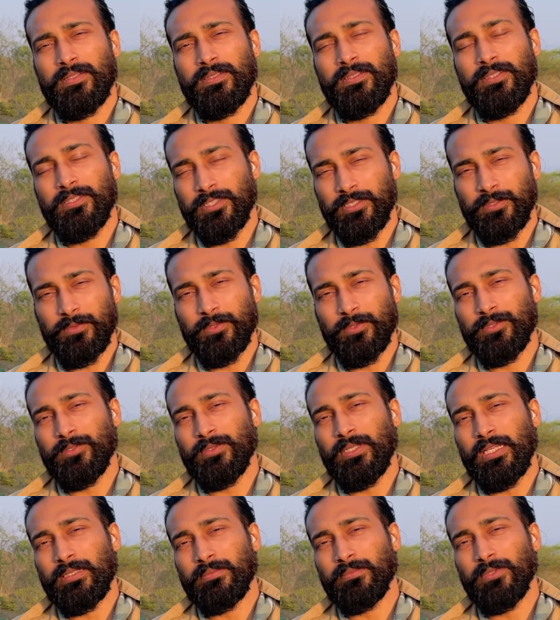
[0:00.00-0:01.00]
literally want to
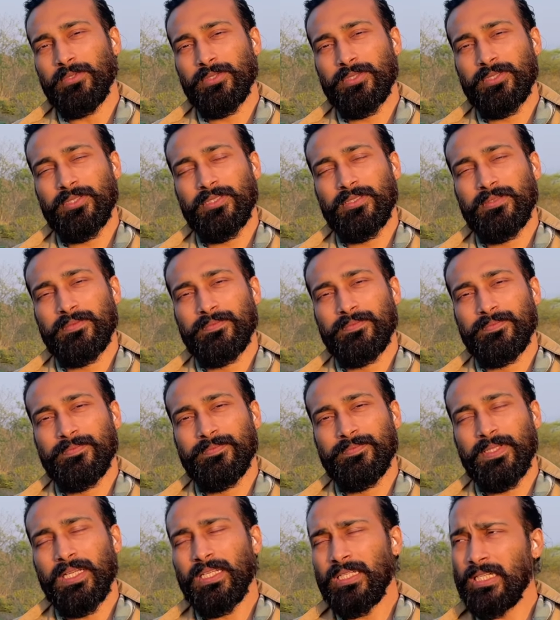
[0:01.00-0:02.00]
get moksha.
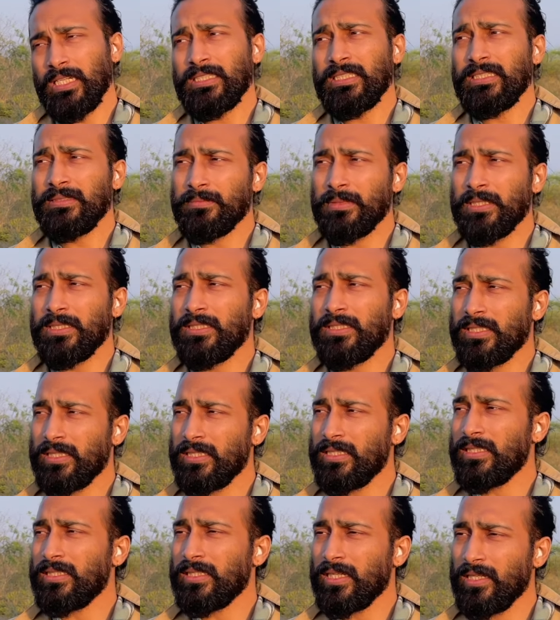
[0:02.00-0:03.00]
Enlightenment
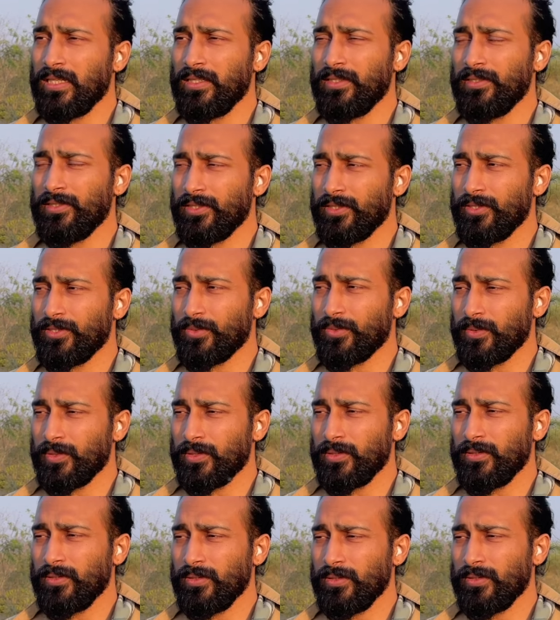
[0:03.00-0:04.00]
is an English
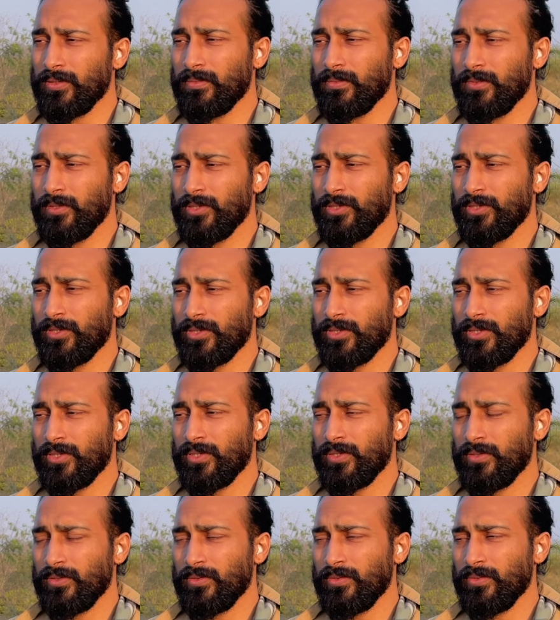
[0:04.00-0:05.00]
word
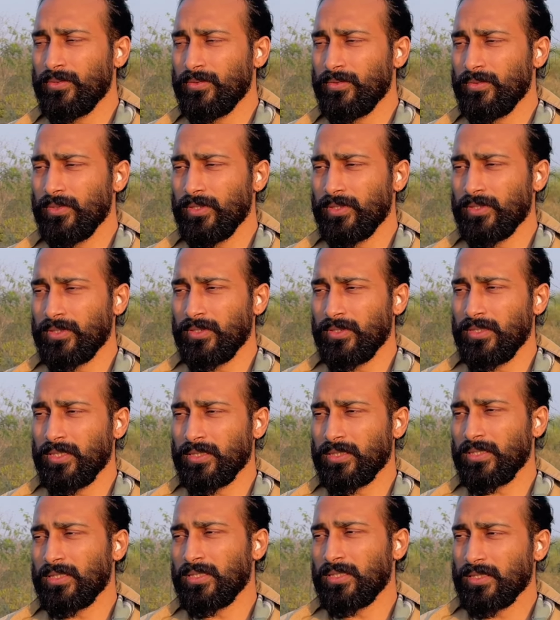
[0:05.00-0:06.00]
which
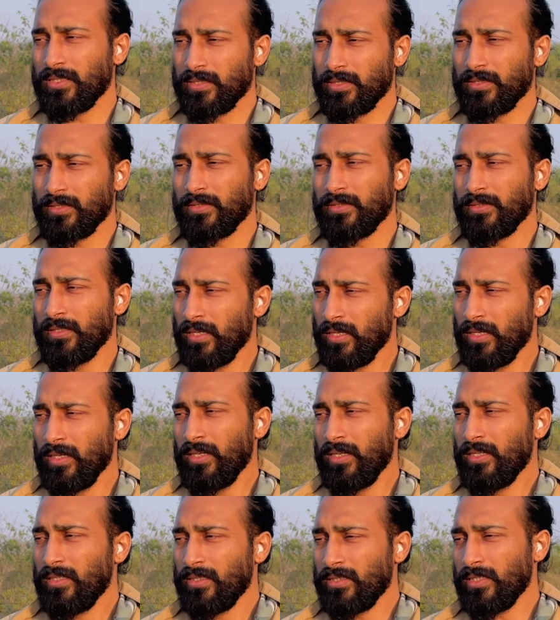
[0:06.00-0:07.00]
doesn't
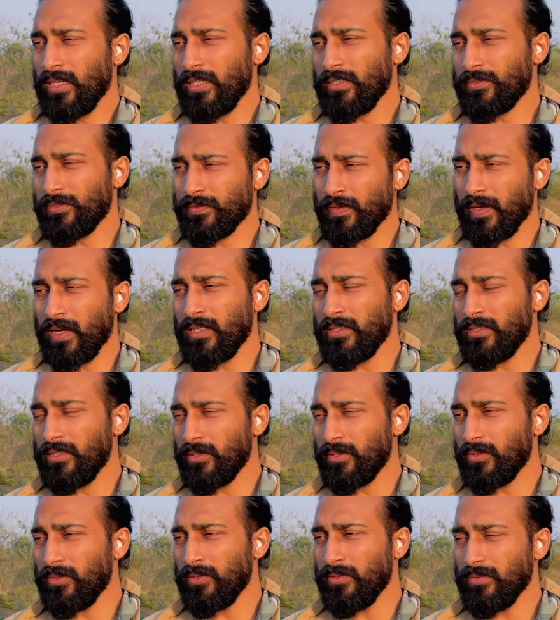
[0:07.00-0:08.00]
satisfy the
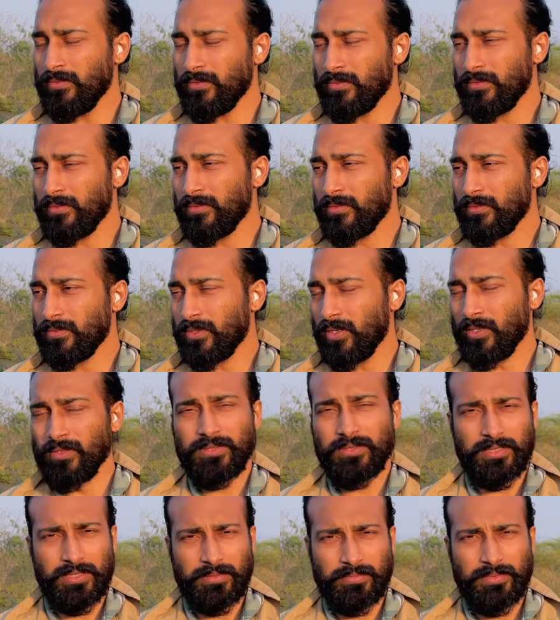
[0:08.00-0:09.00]
whole
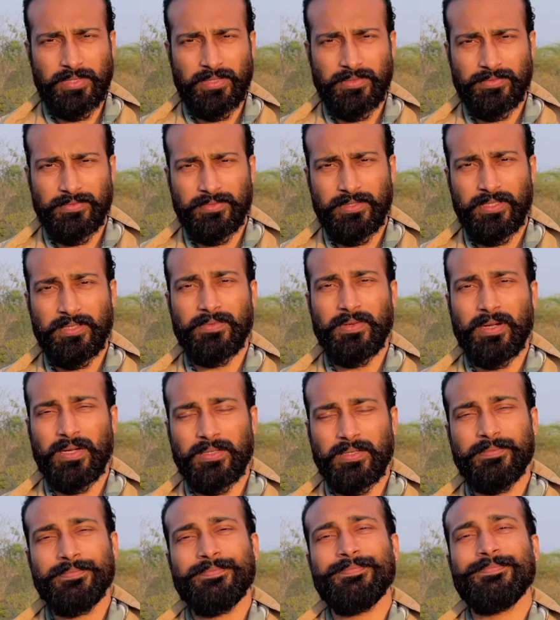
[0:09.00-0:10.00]
concept of nirvana.